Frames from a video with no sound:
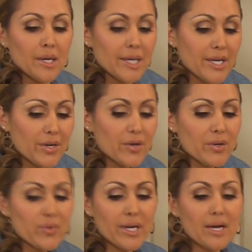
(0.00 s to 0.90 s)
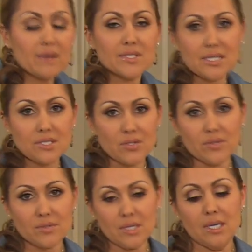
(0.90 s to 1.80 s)
Here we have
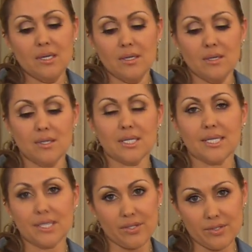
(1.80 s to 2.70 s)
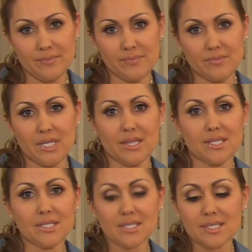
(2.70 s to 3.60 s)
sazon líquido, and
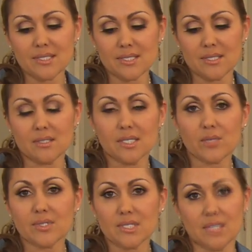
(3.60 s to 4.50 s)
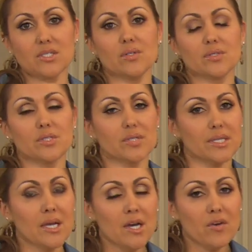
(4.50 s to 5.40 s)
this is a liquid sazon. You can
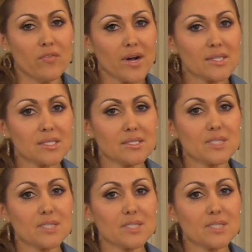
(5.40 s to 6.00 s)
find it in